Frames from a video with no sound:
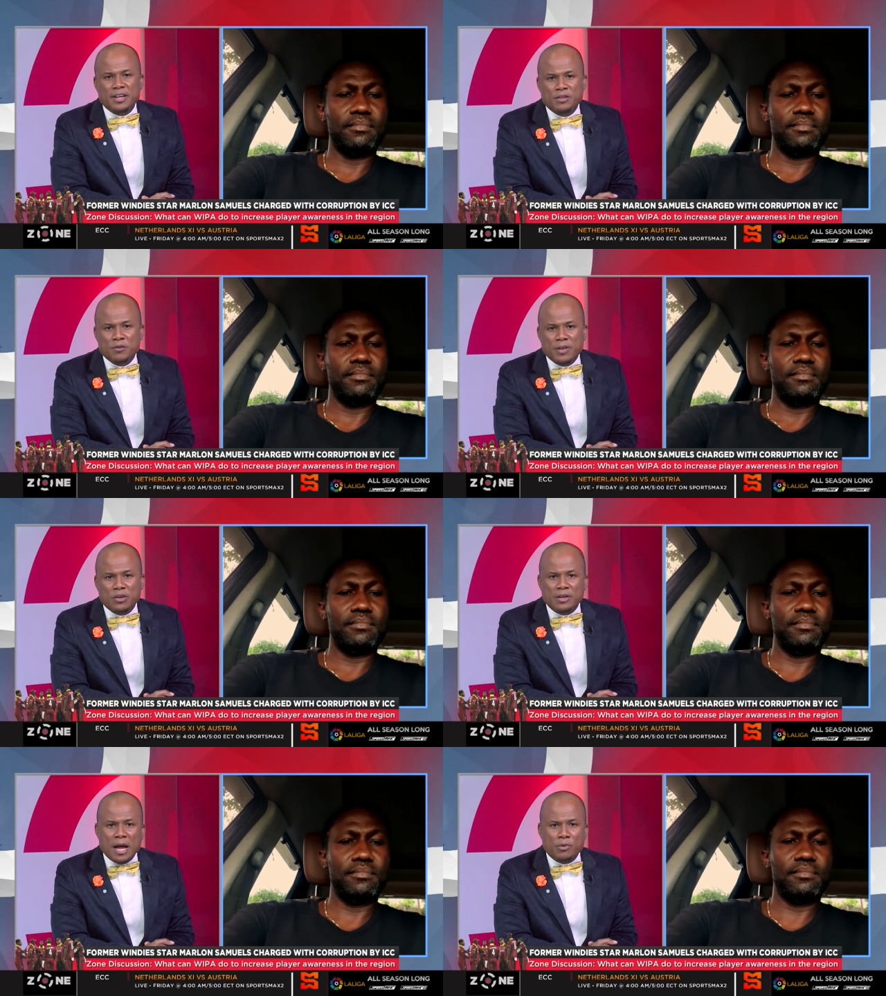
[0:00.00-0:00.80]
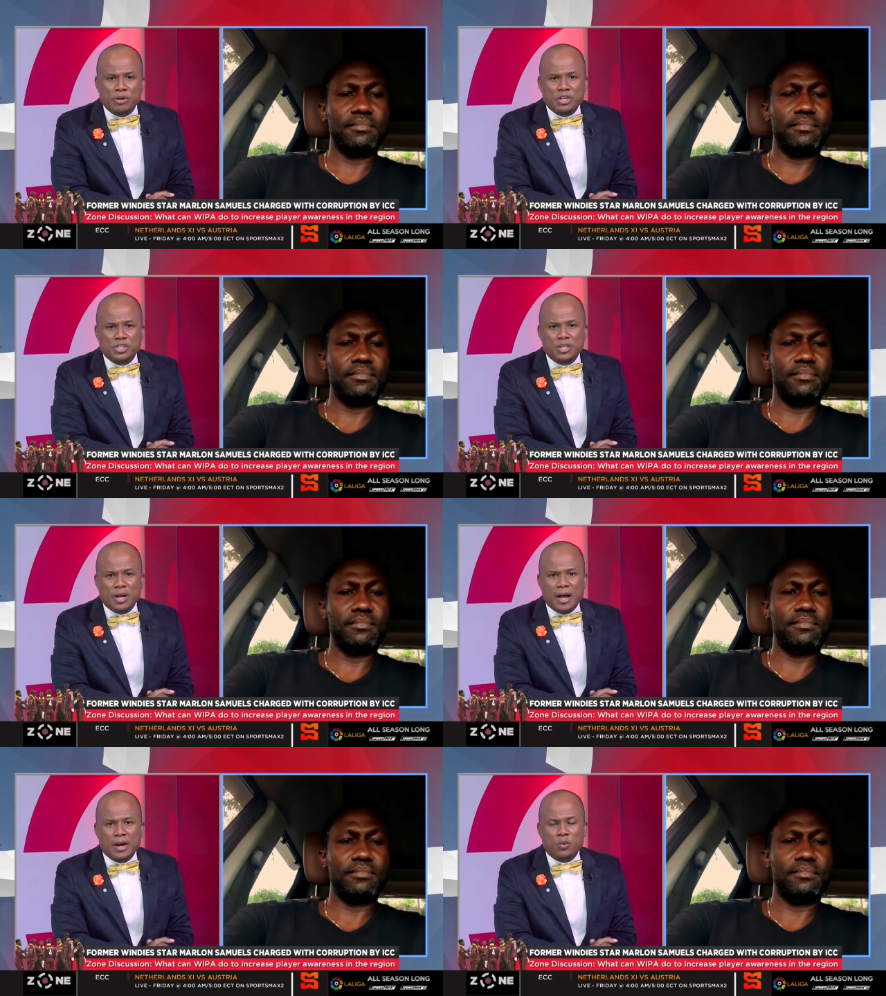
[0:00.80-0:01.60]
Speaker 1: of that collaboration
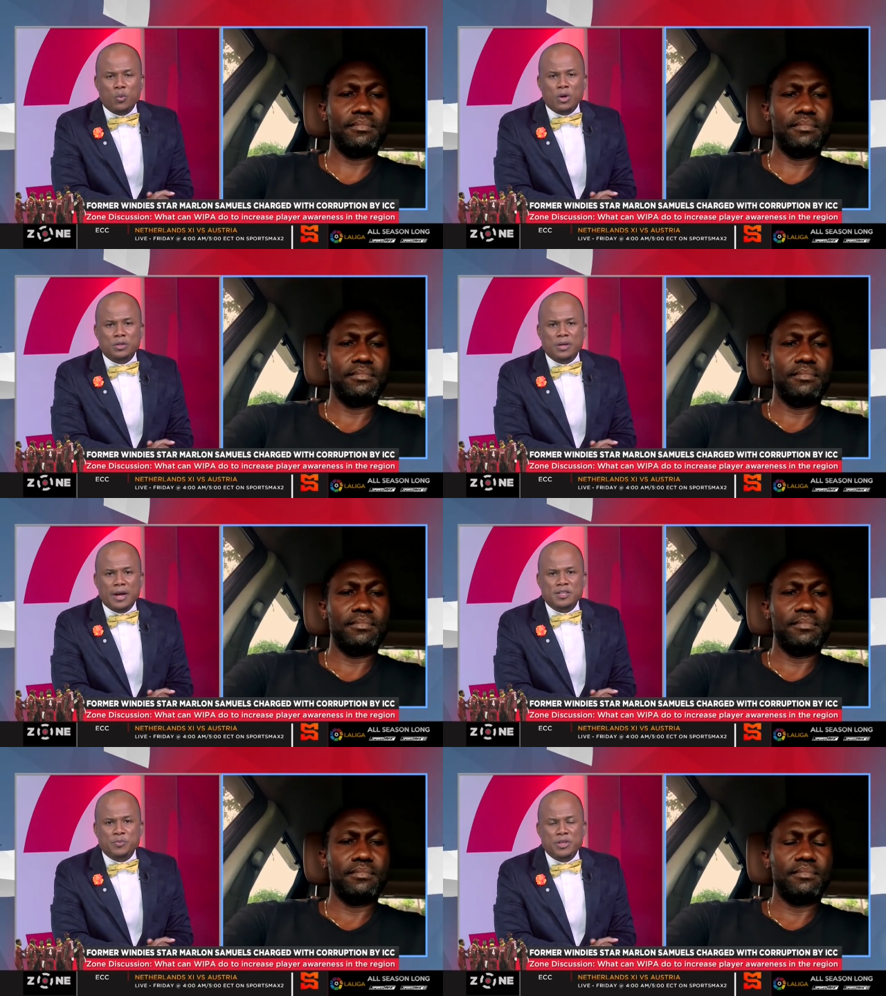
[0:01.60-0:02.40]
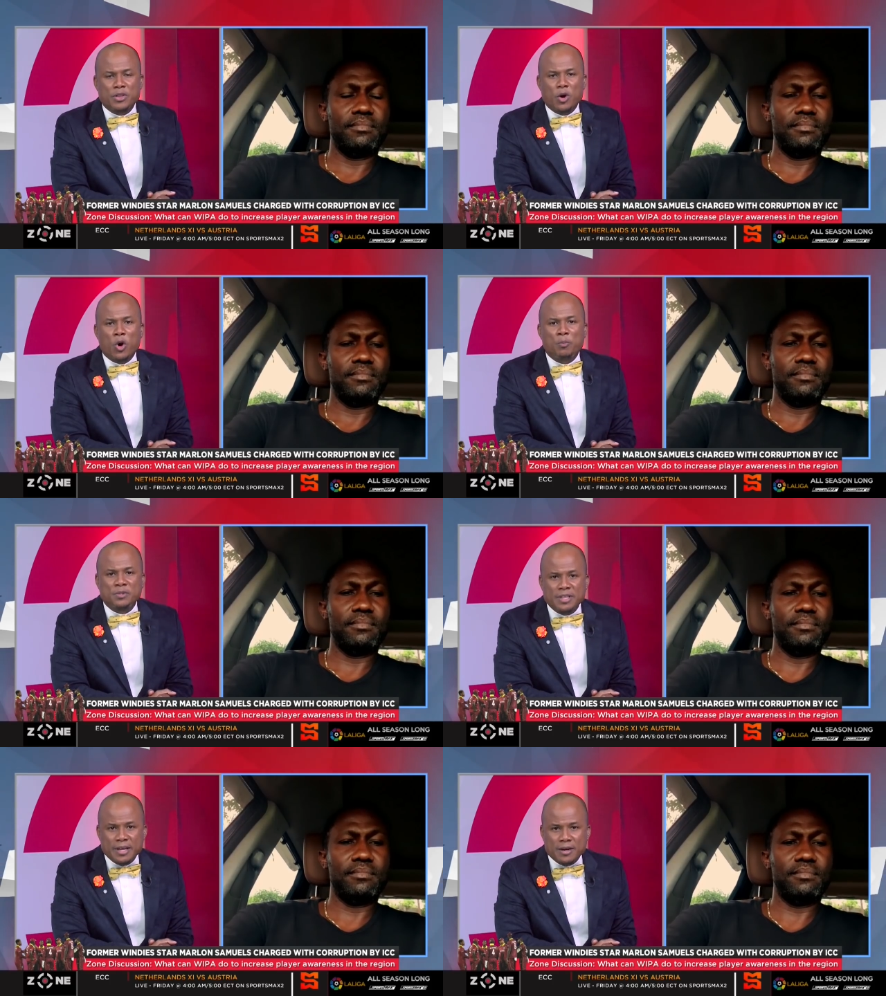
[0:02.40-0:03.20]
and what has been the
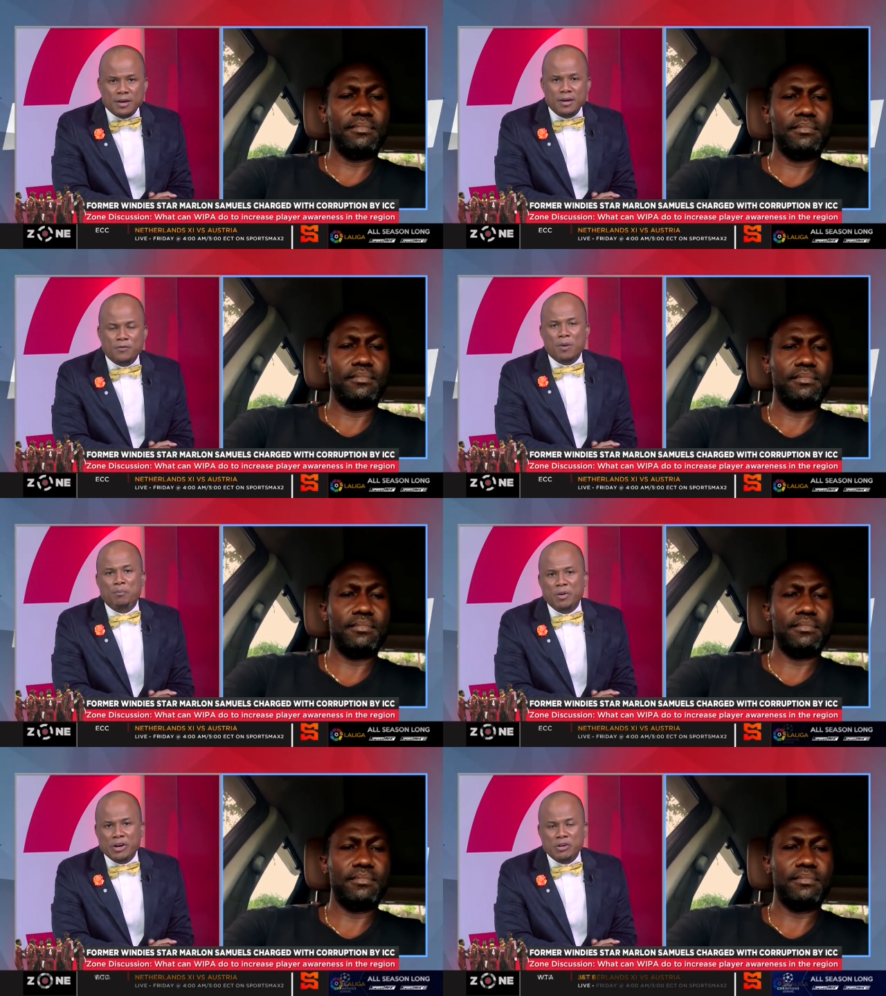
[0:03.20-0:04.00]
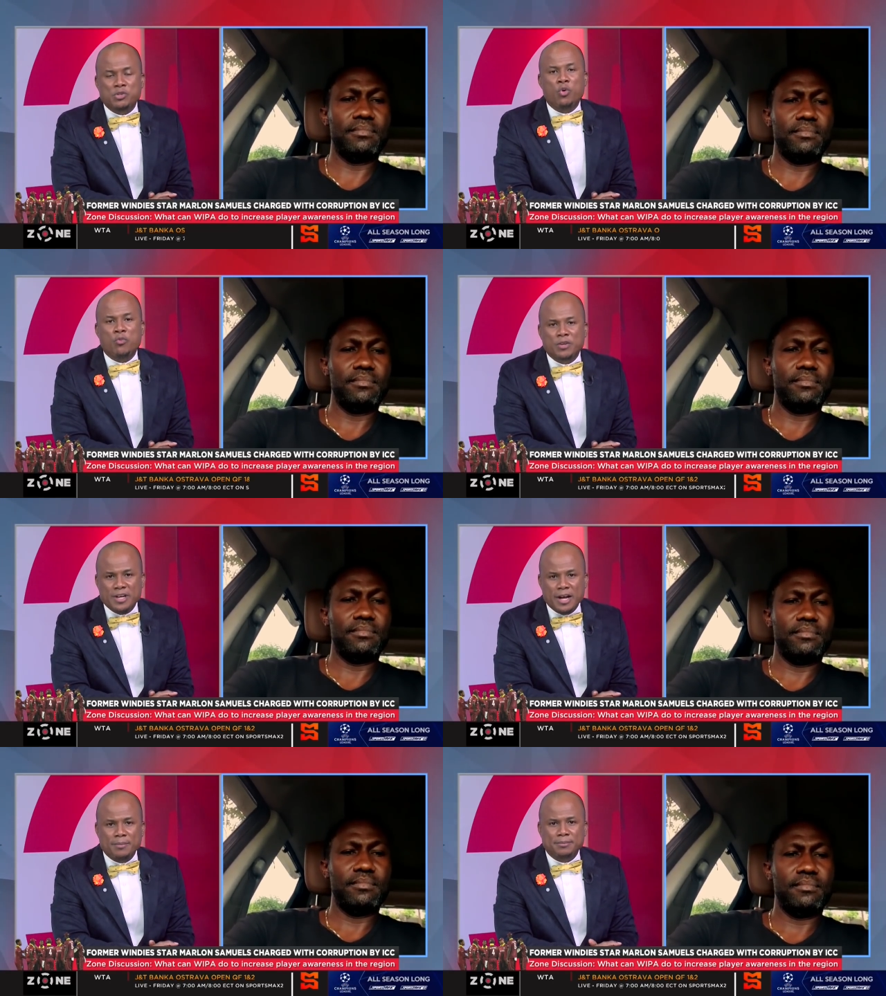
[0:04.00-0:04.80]
uptake from players over
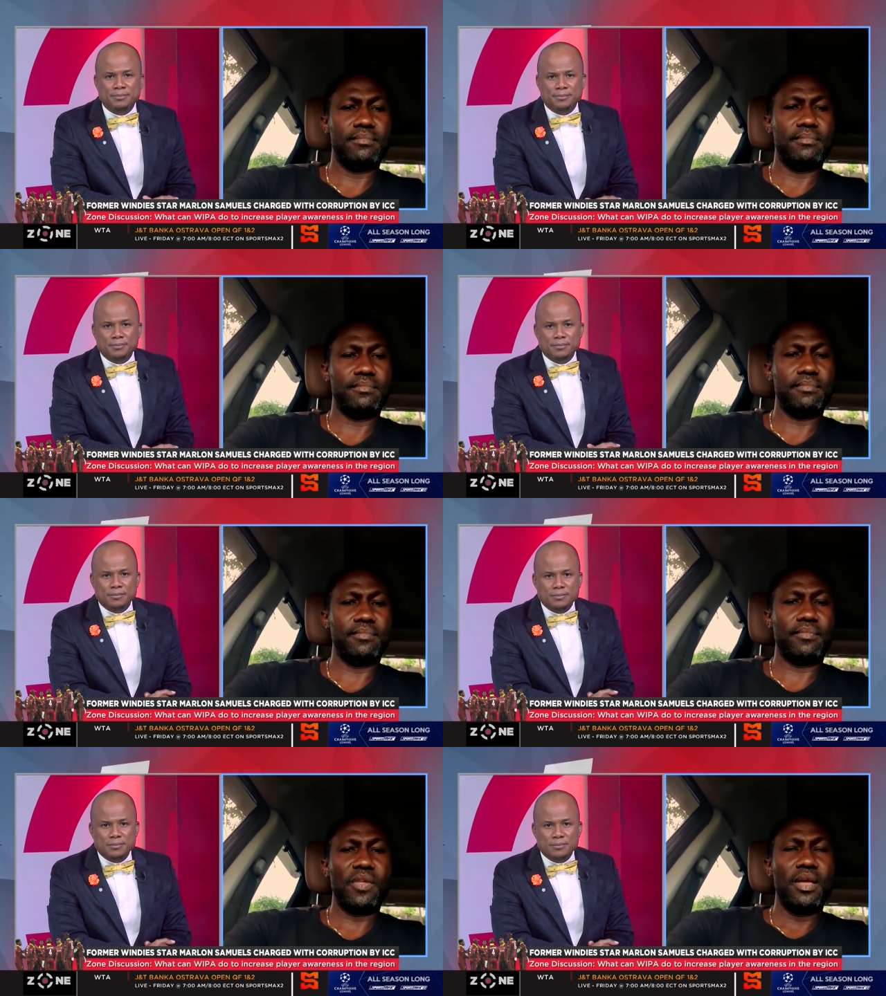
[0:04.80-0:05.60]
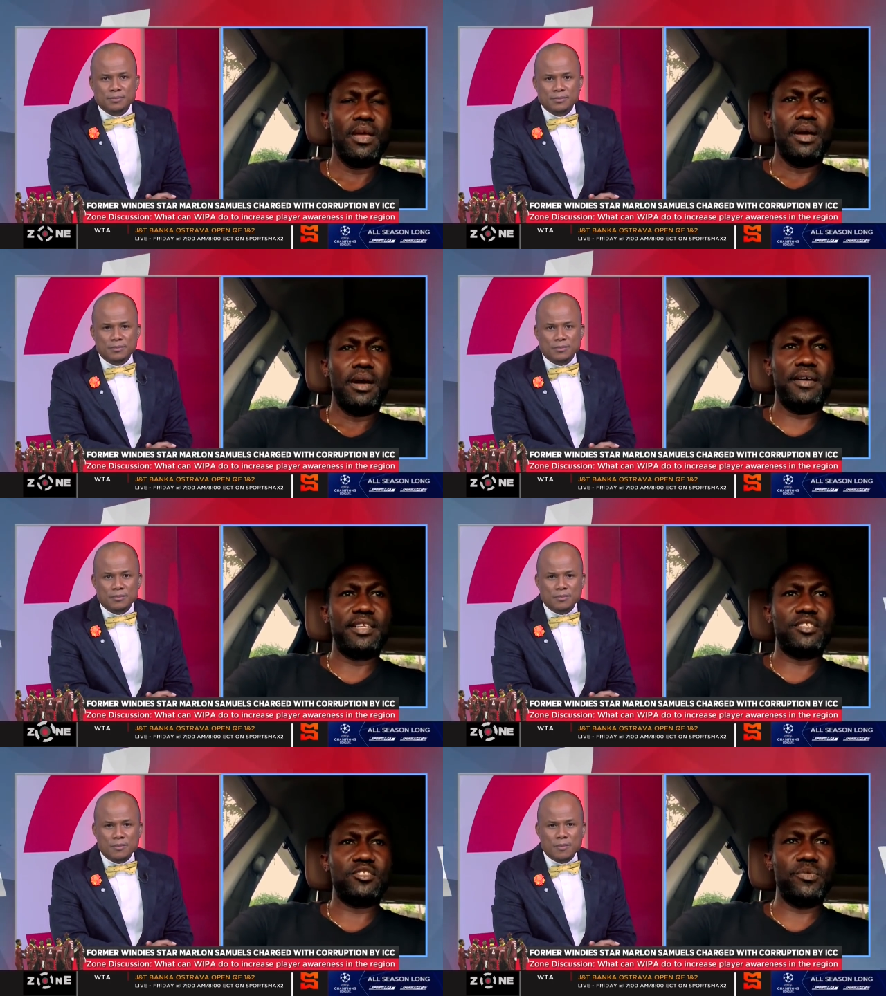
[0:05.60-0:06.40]
time?
Speaker 2: All
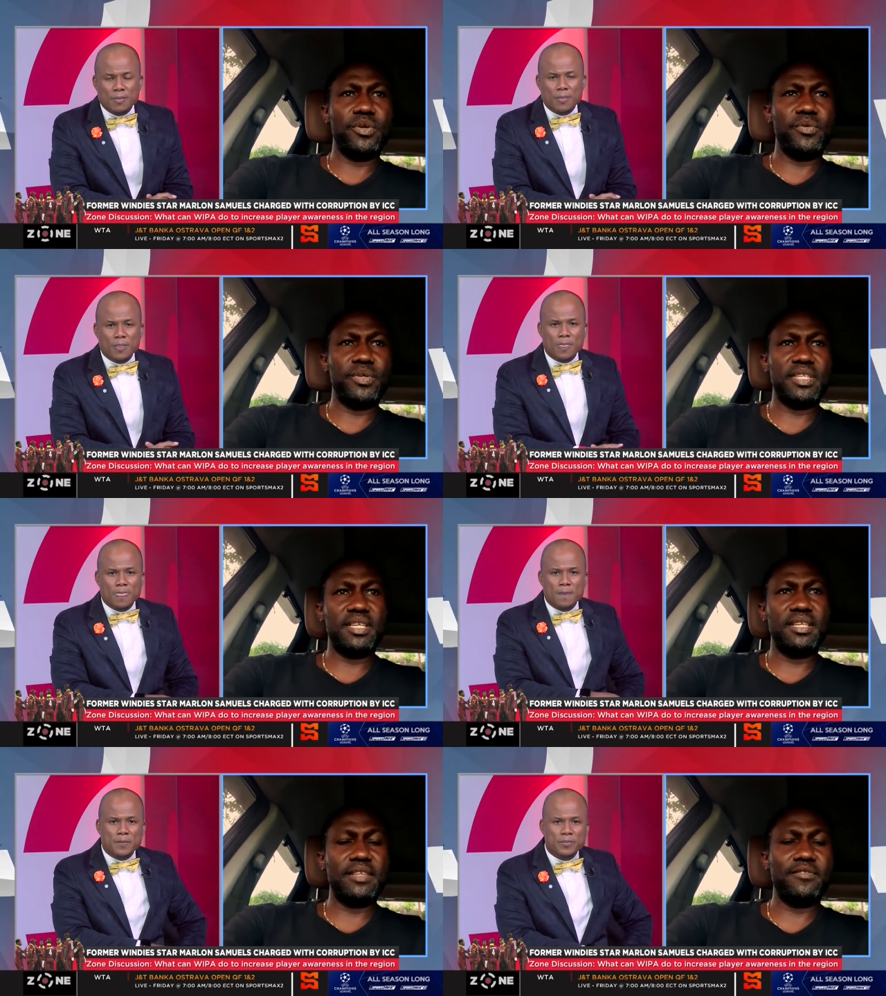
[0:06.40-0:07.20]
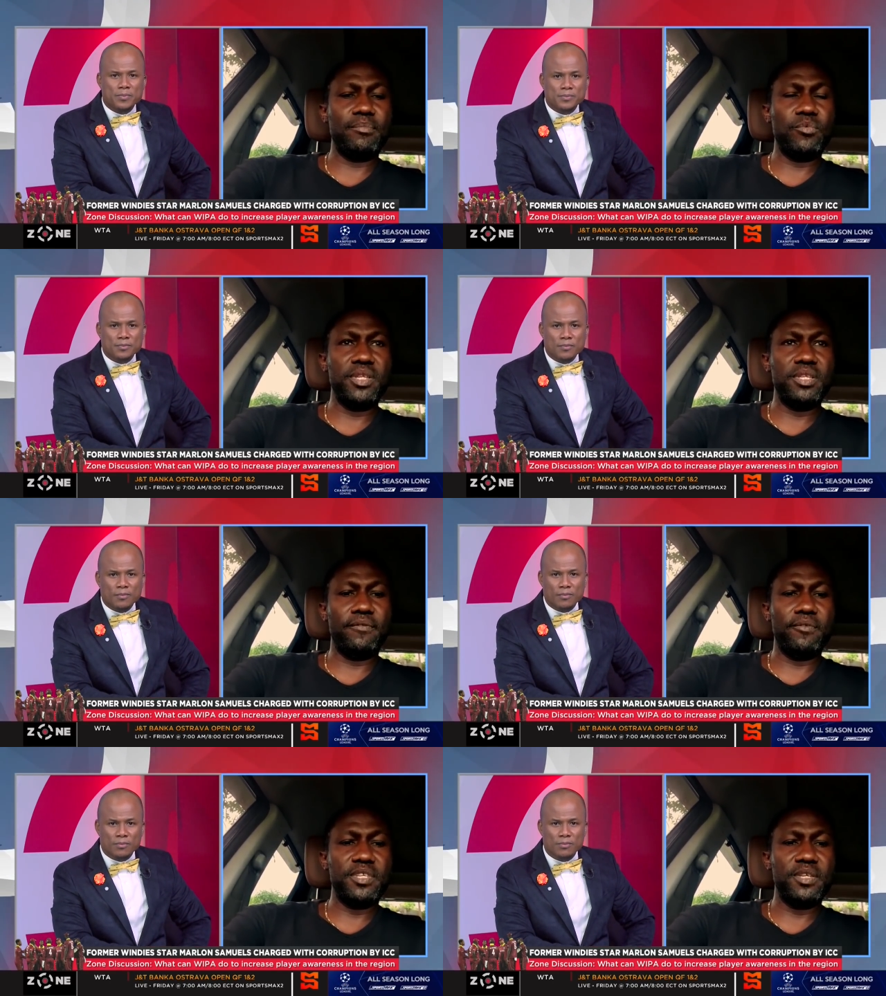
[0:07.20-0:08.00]
right, so we stated that from twenty fourteen we